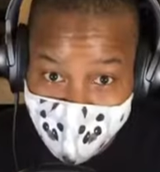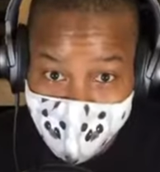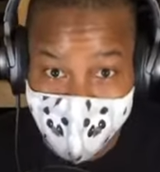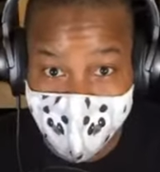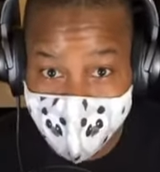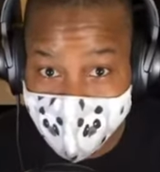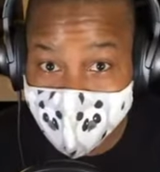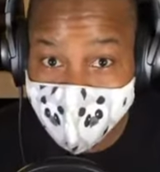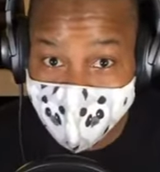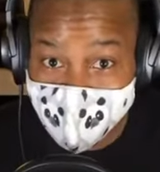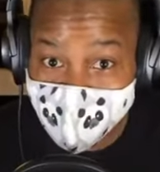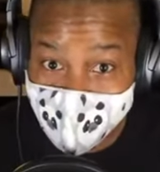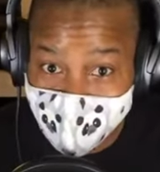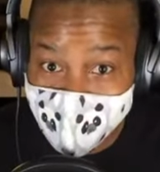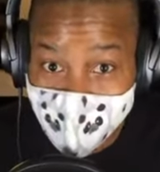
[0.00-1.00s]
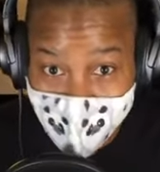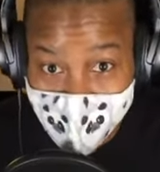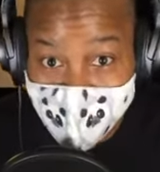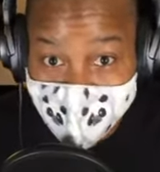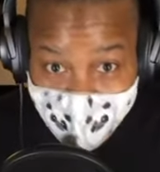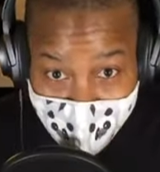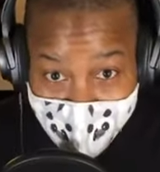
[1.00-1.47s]
you need to get to work
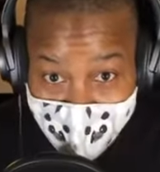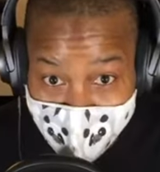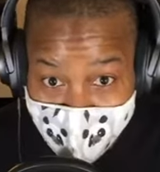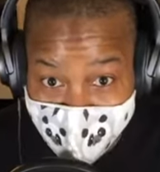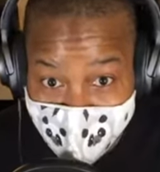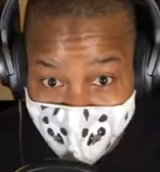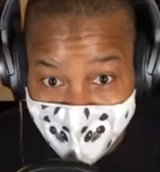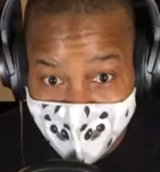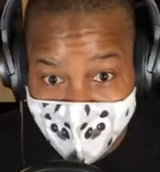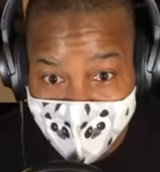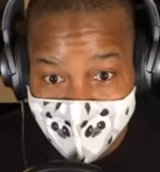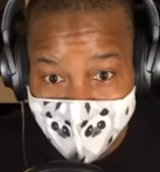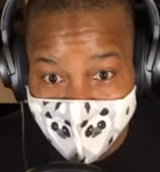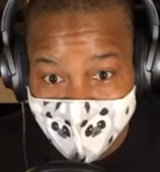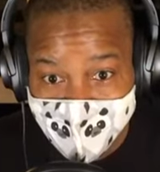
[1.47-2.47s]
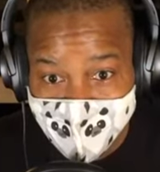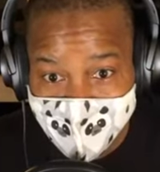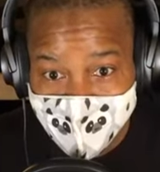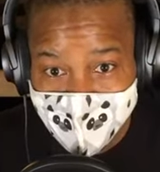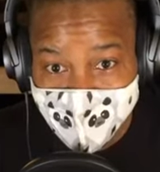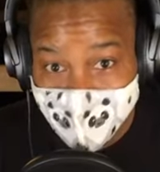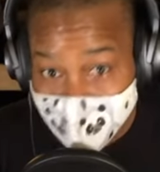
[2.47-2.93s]
on time.
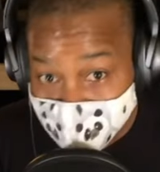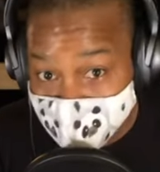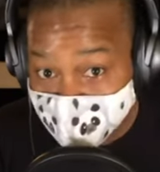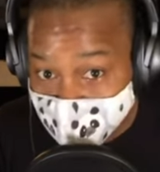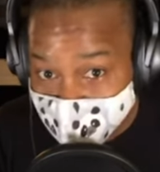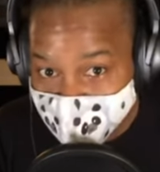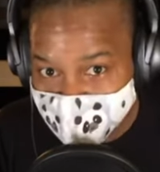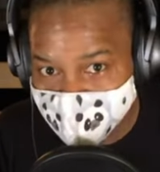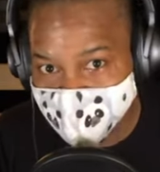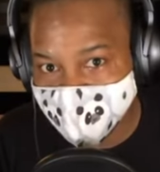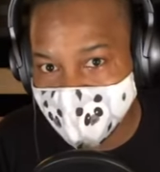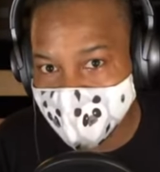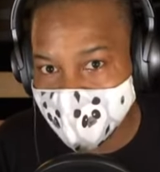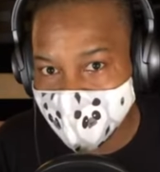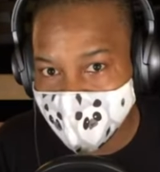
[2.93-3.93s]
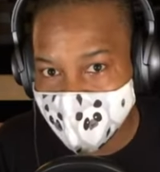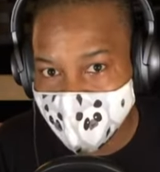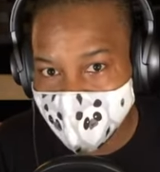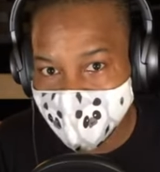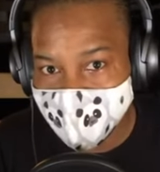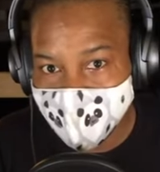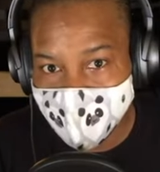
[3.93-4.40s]
Most people in Japan
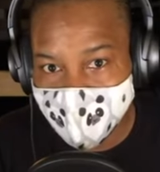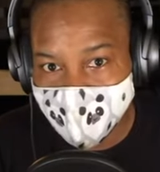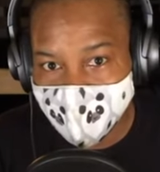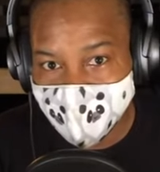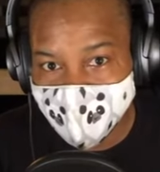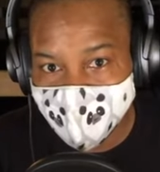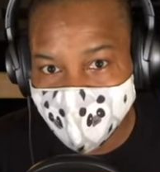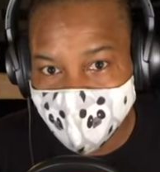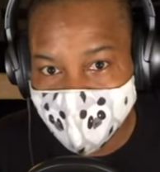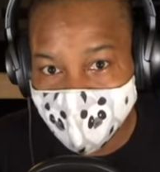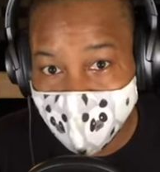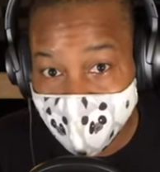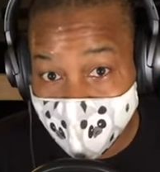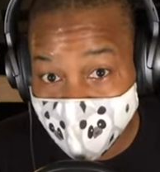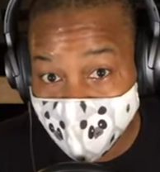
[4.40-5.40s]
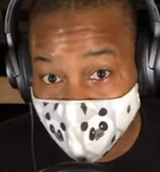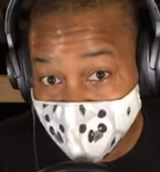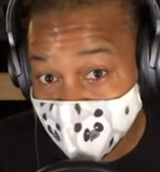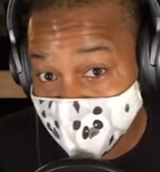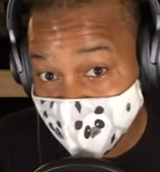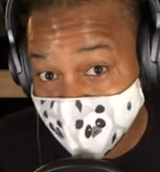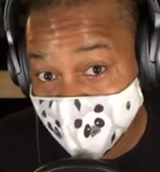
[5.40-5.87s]
are time
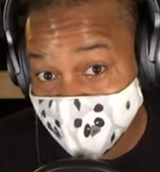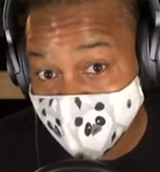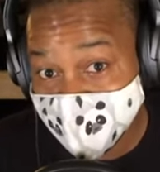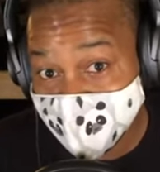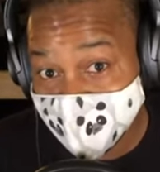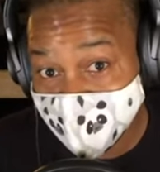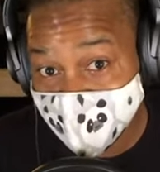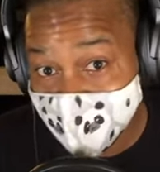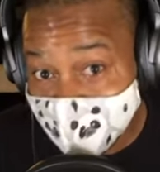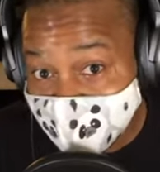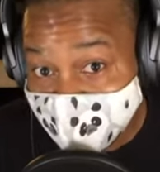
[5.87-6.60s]
coordinated and on